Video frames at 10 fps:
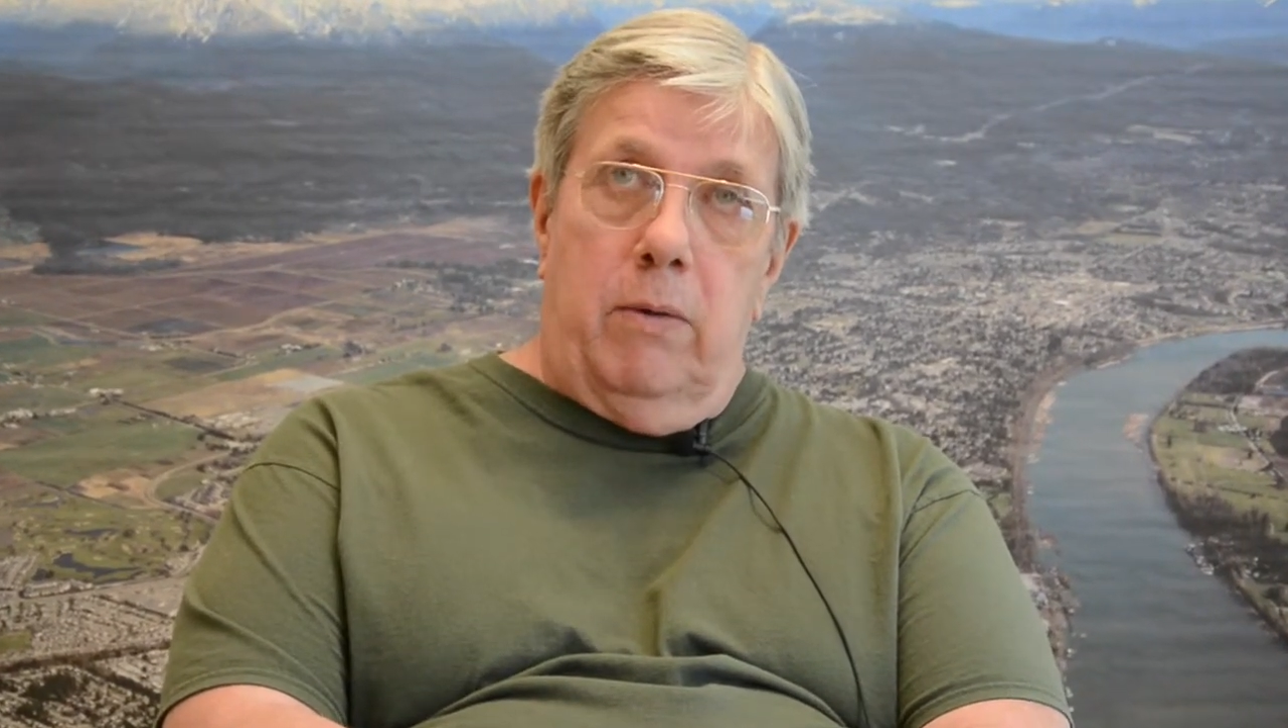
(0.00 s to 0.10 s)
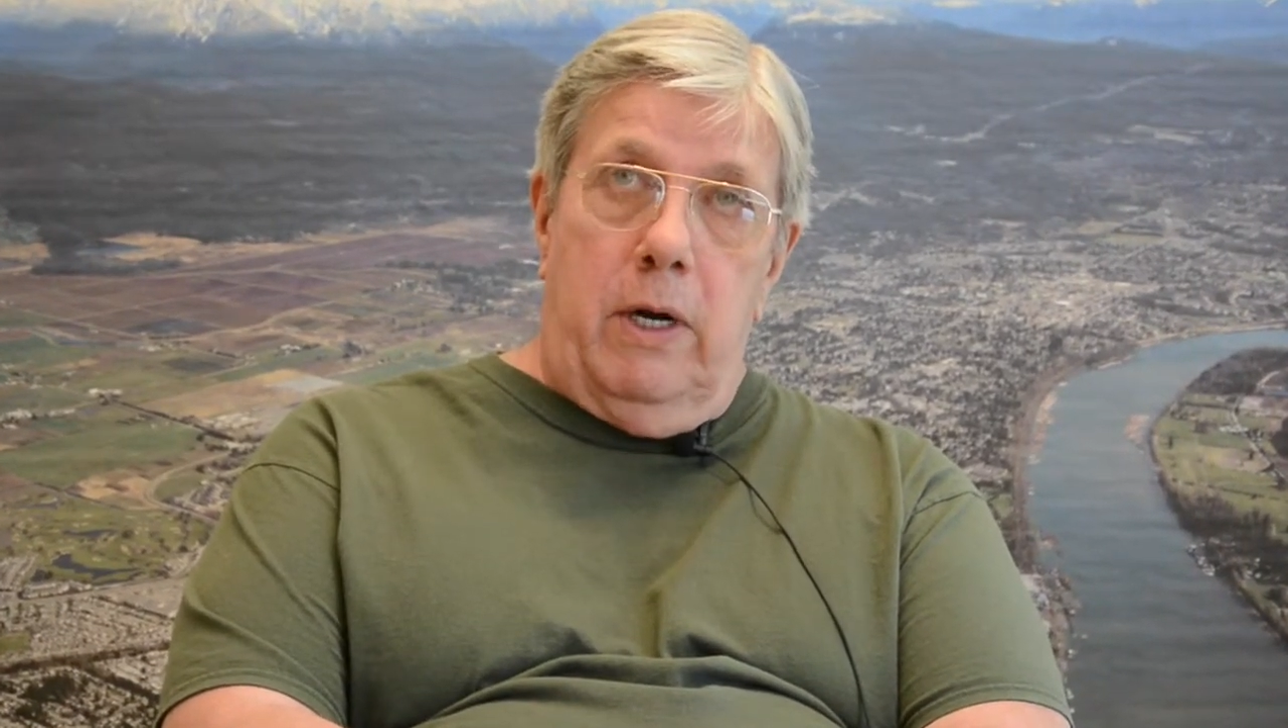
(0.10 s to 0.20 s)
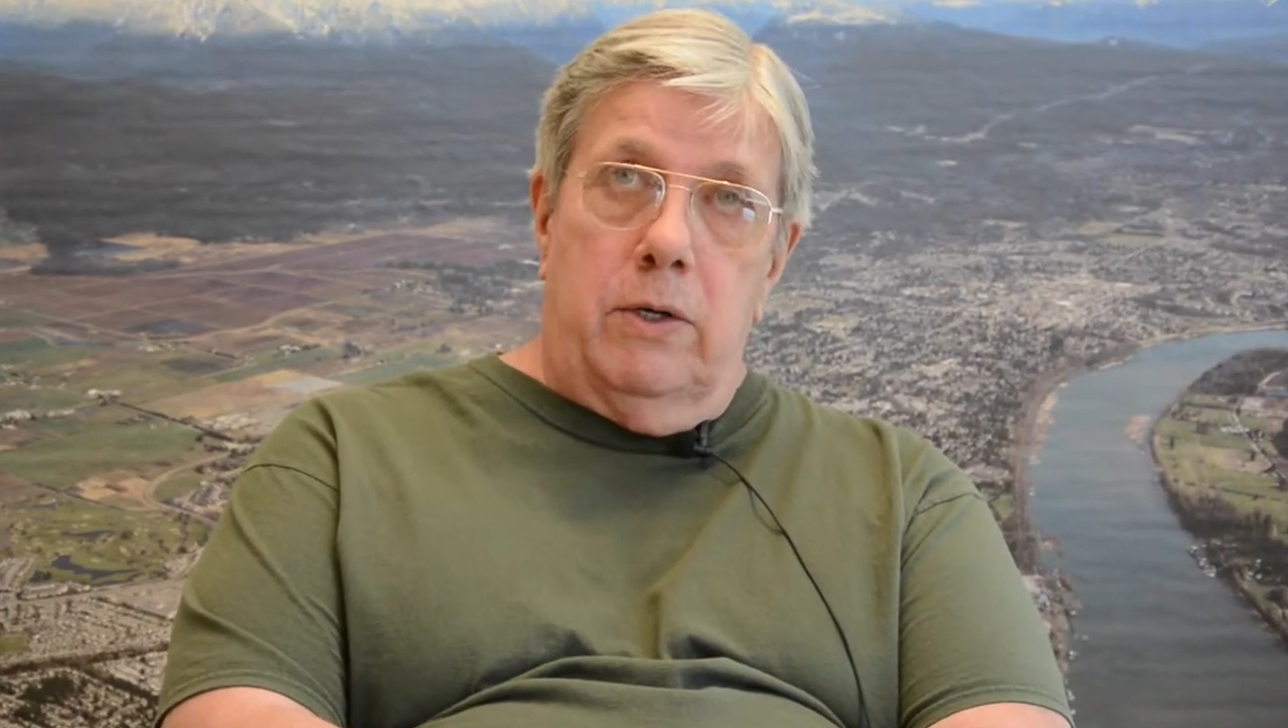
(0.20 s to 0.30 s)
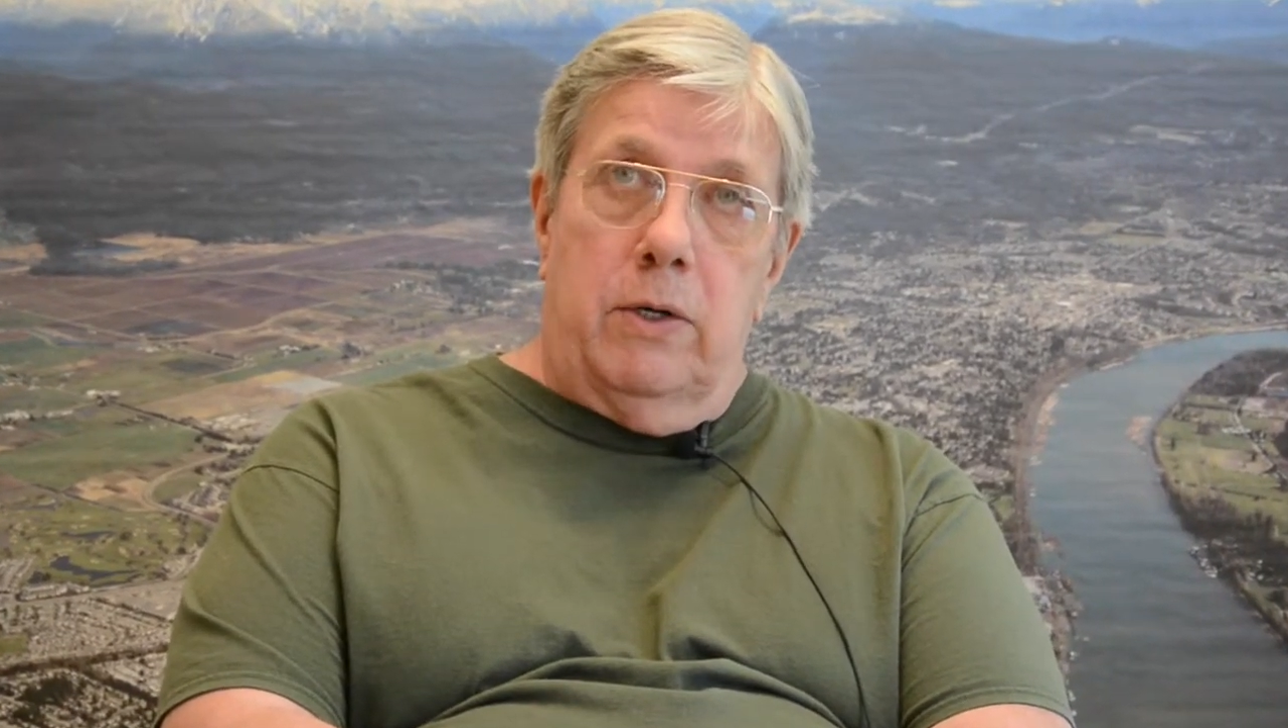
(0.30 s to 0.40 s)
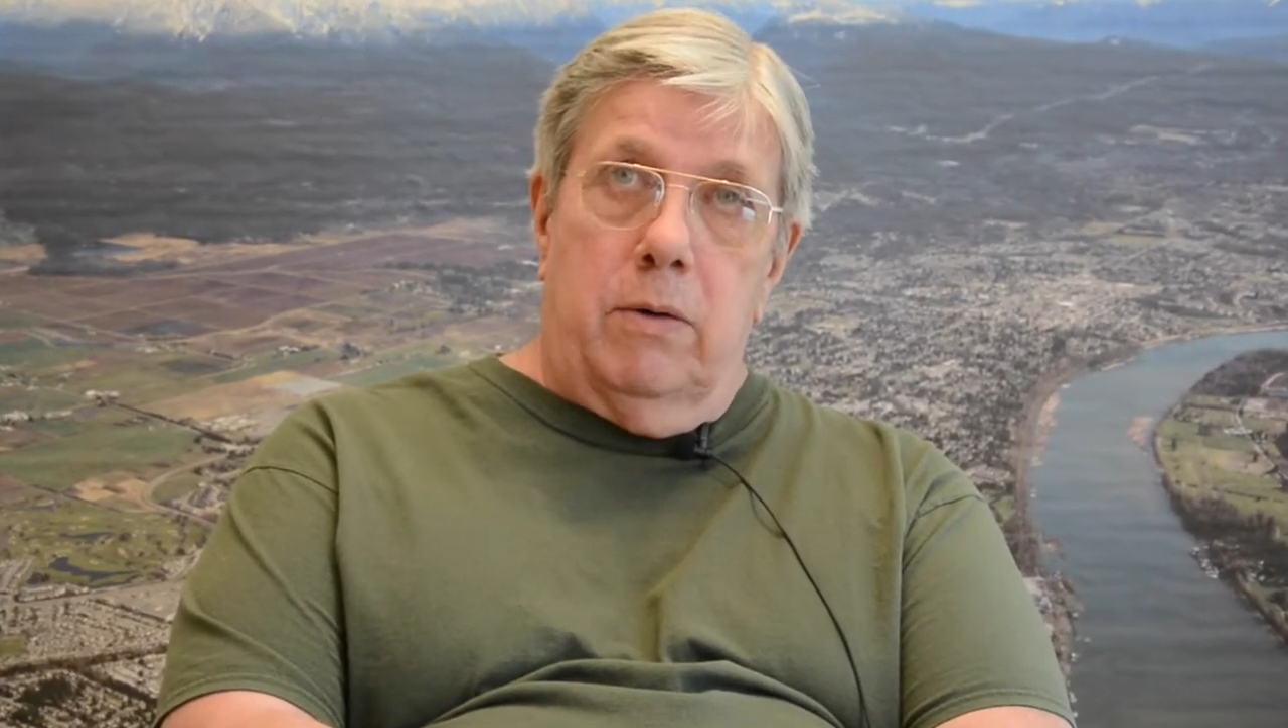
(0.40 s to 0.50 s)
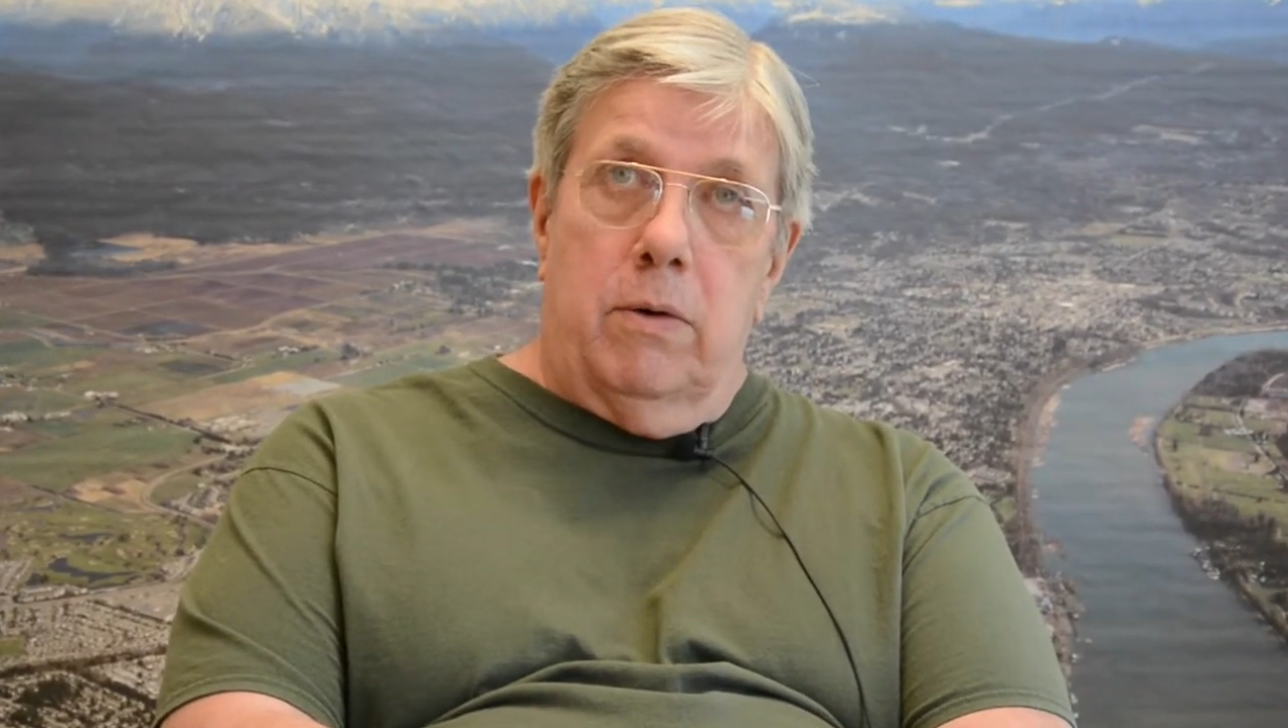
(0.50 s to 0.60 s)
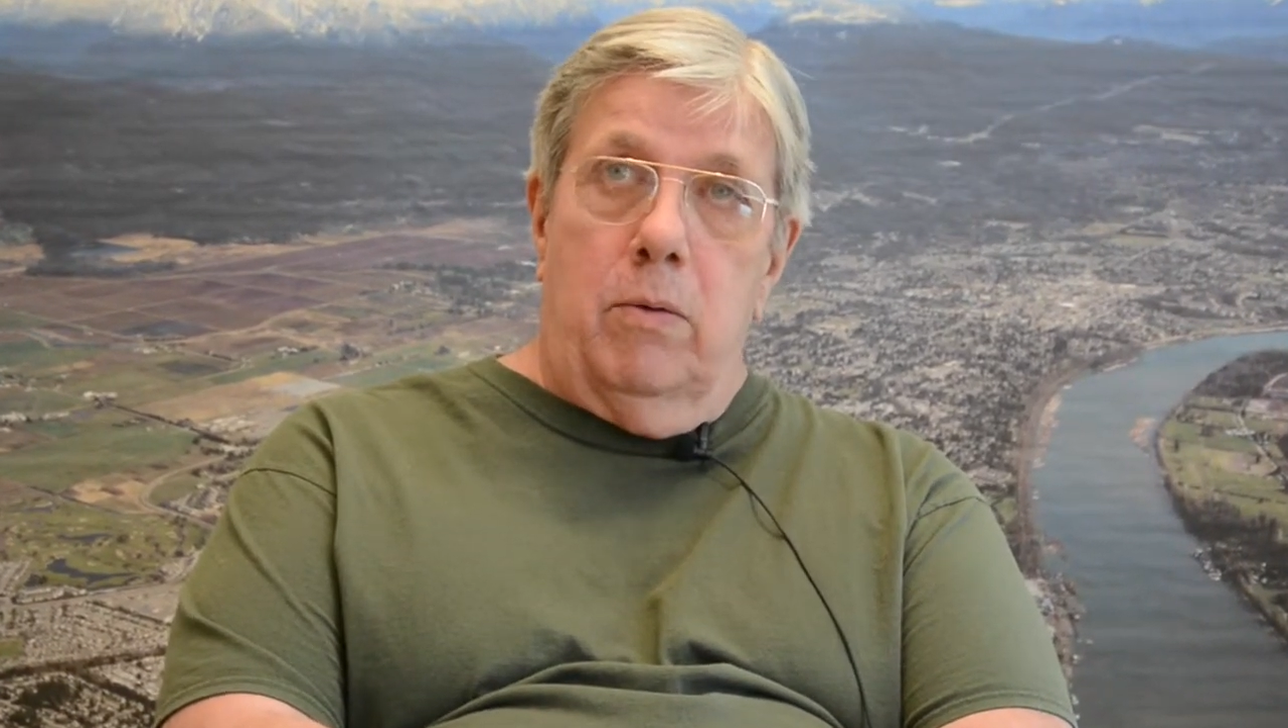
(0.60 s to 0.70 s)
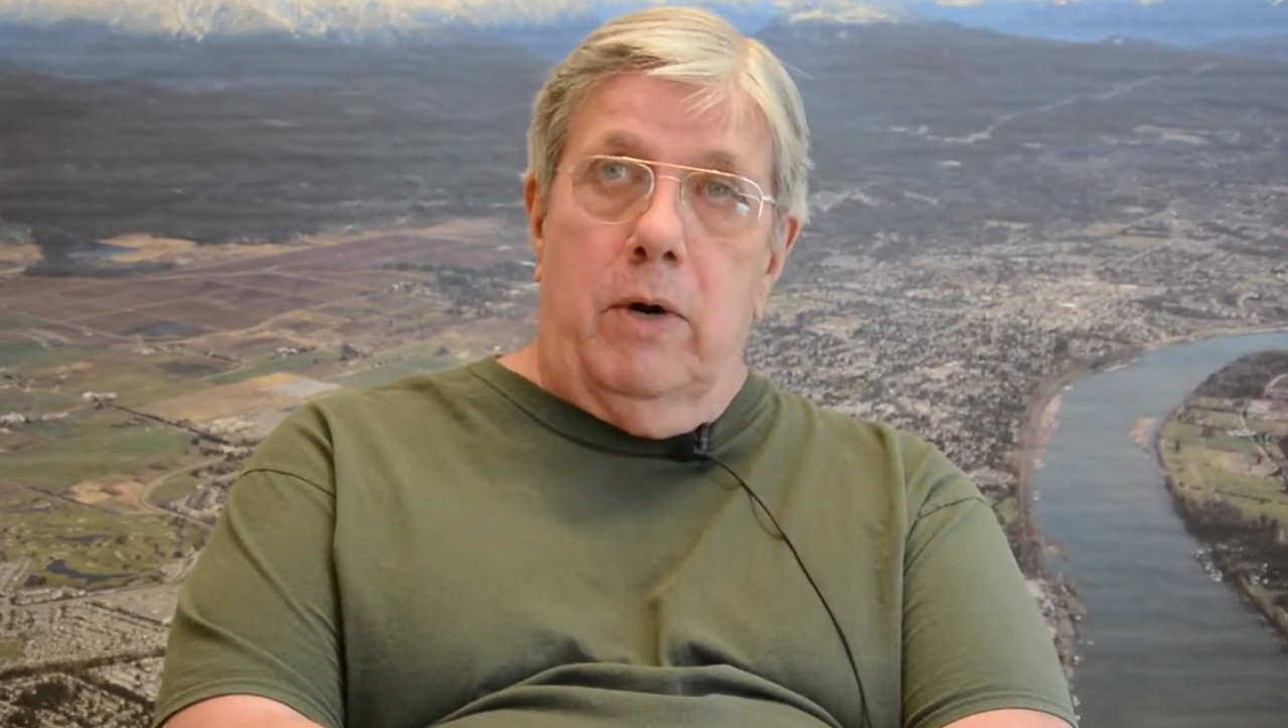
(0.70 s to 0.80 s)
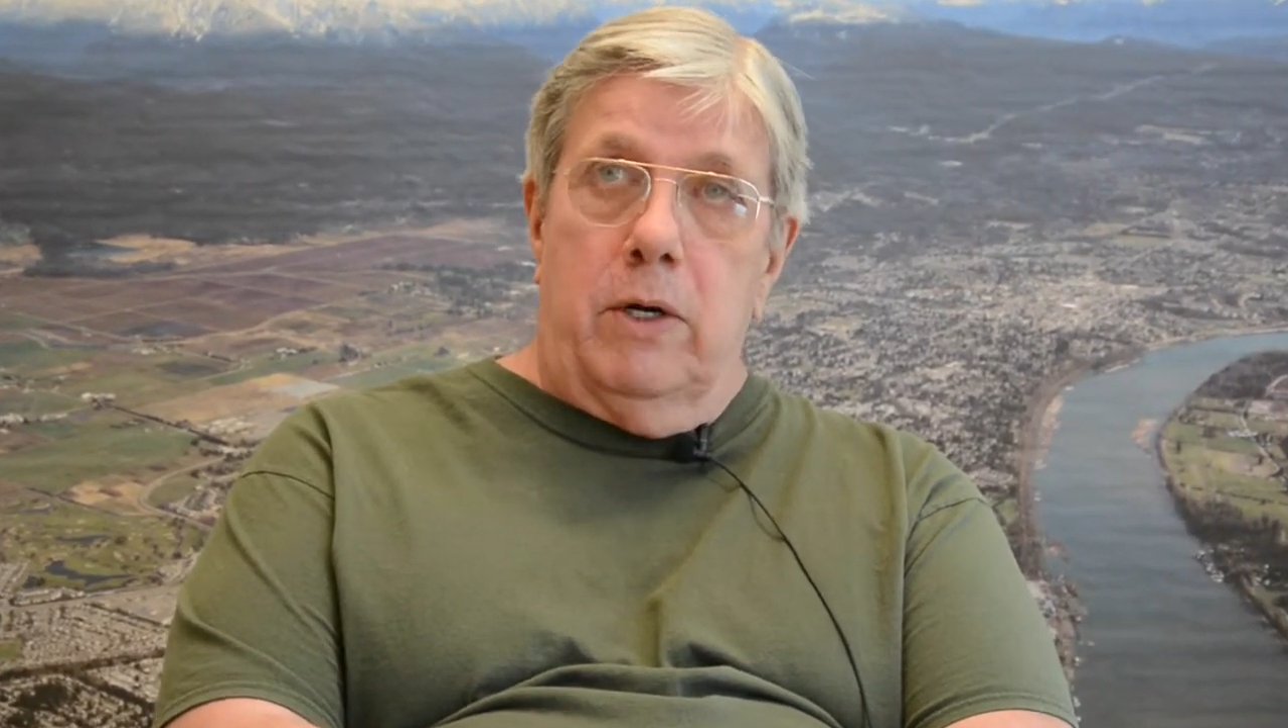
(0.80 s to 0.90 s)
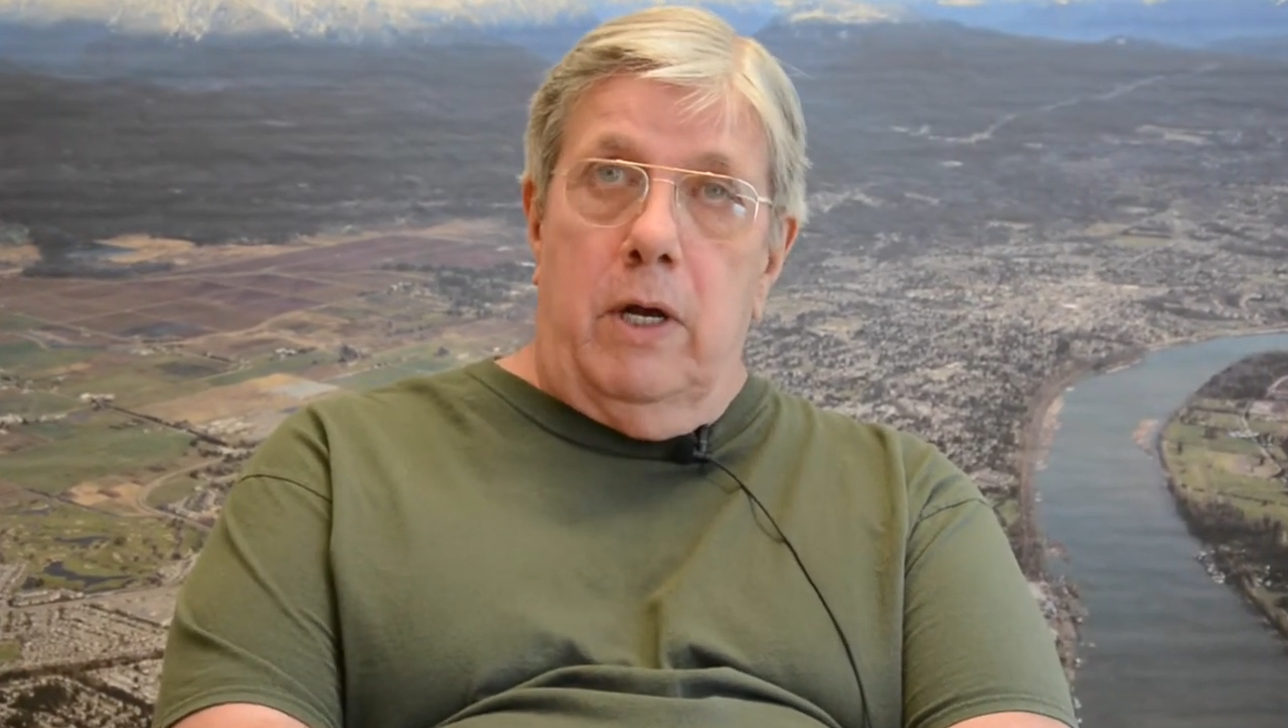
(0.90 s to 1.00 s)

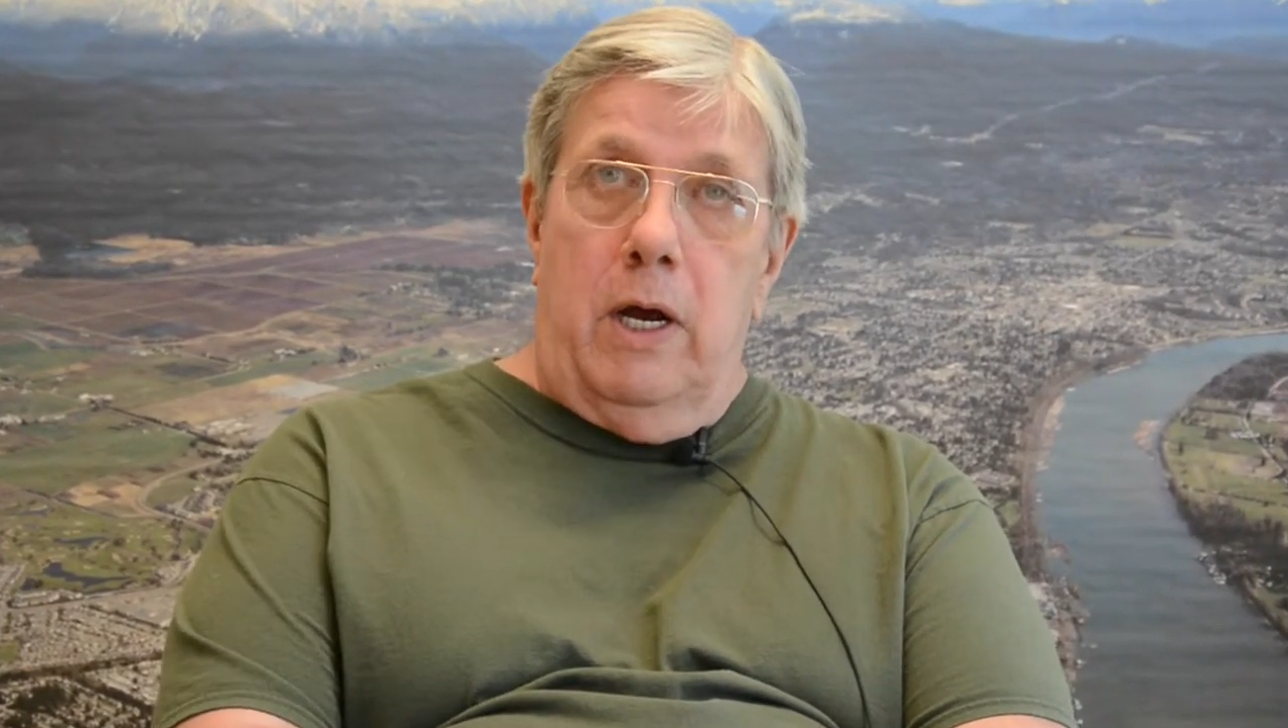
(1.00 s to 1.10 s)
grandchildren went